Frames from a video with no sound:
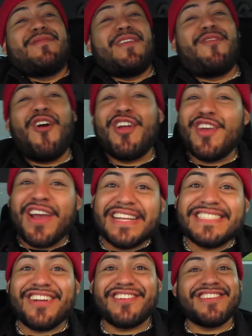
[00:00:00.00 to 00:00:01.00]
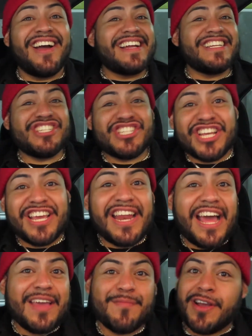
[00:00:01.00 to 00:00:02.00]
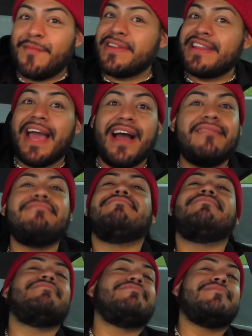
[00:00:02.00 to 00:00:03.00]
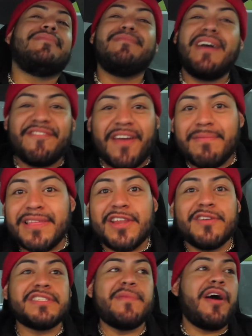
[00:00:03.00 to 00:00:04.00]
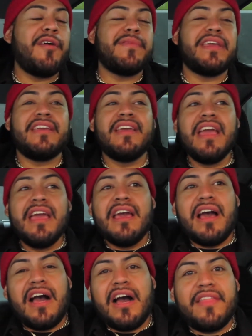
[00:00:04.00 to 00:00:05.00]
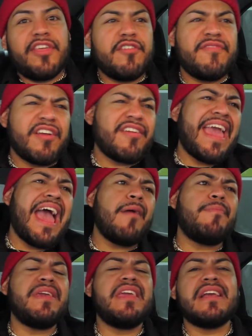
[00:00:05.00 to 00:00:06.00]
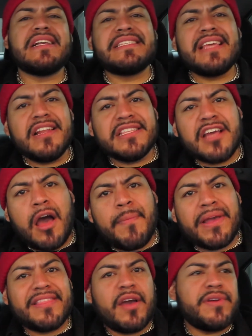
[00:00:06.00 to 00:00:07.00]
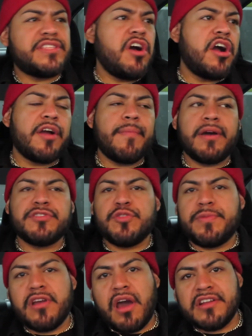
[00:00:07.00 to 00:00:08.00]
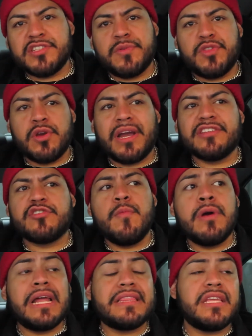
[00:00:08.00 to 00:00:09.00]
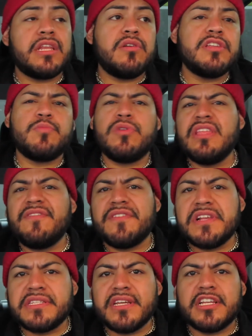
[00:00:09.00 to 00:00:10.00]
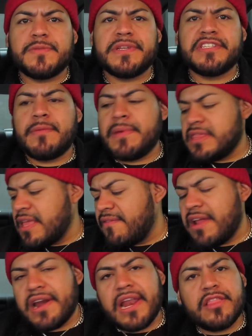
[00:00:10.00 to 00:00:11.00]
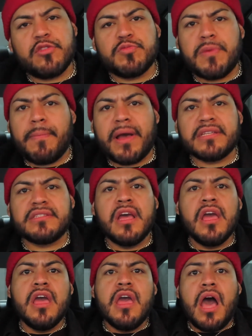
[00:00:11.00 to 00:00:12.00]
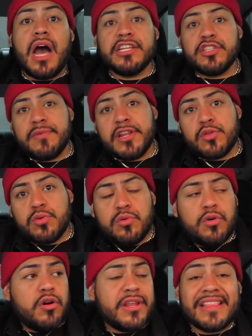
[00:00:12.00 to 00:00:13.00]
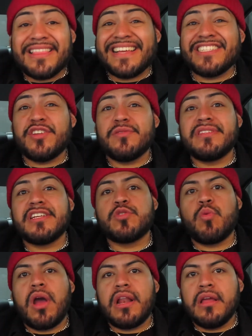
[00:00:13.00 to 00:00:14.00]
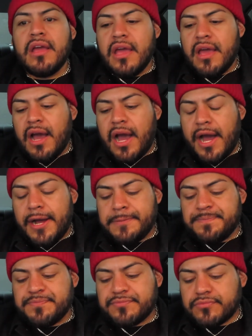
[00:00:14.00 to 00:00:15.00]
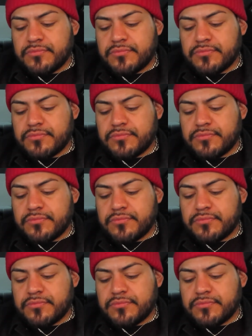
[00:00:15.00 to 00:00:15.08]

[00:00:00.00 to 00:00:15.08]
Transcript: before you guys start talking shit, I am coming out my family knows about me. Uh, they're very happy. It's not a topic that we talk about, to be honest with you guys. Como latino es muy difícil, especialmente hablarle a tus papás uh, sobre tu orientación sexual. Um,